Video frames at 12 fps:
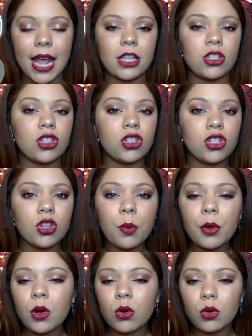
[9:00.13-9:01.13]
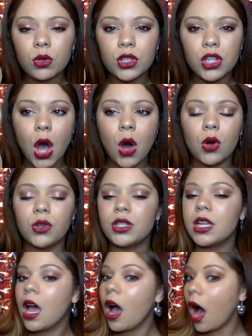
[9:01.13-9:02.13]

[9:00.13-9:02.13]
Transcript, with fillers: It's super cool toned.